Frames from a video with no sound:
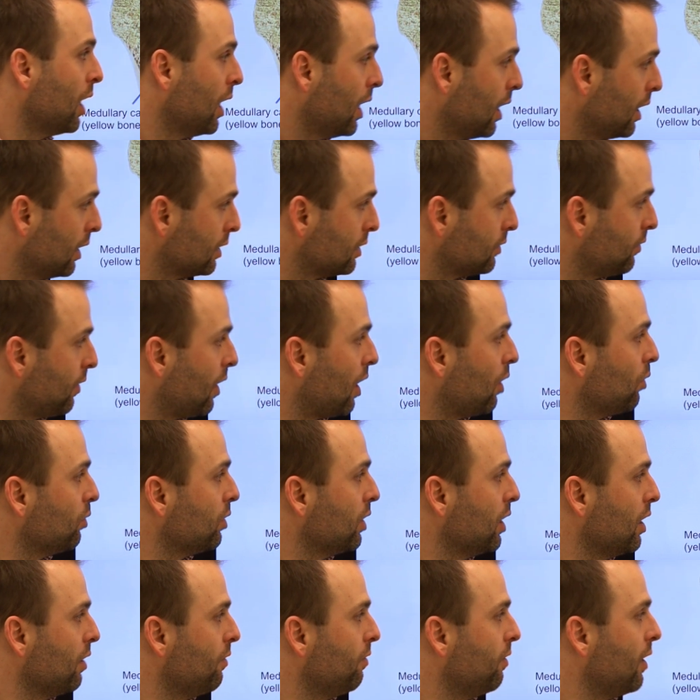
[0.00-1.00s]
is found
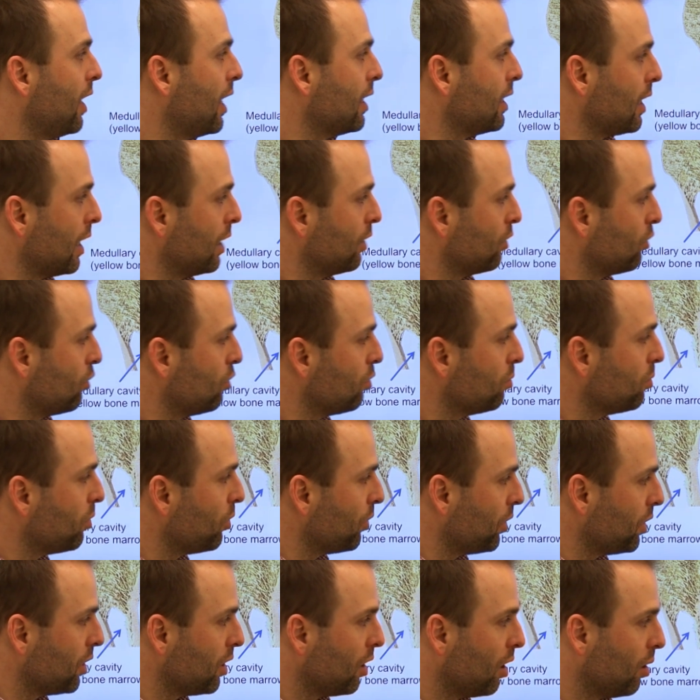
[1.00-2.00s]
in flat and
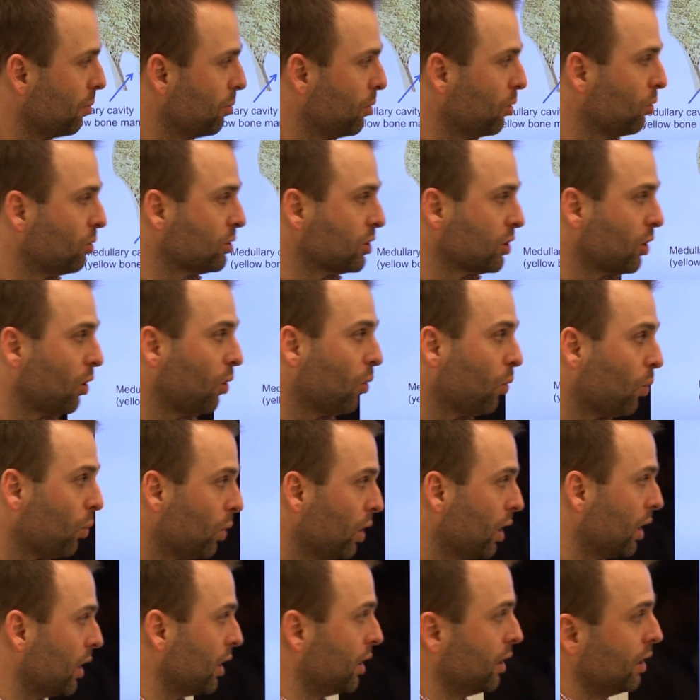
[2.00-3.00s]
cuboidal bones
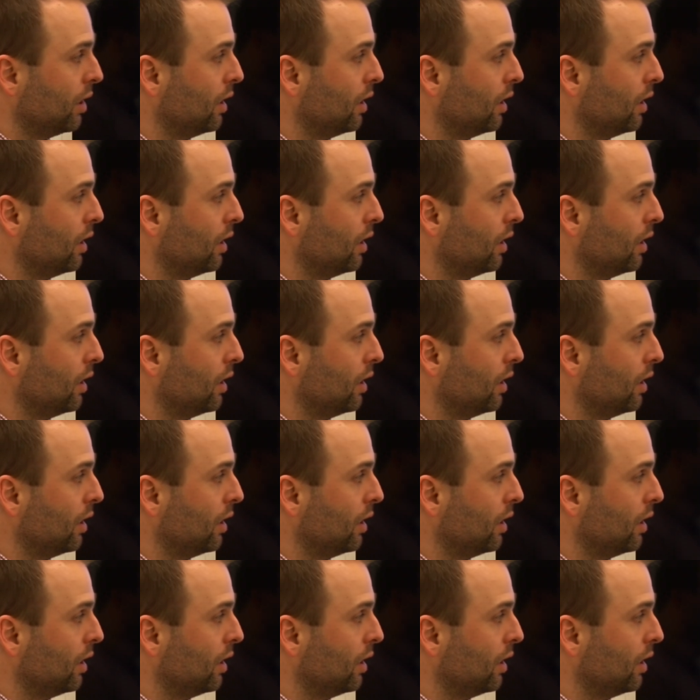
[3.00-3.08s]
only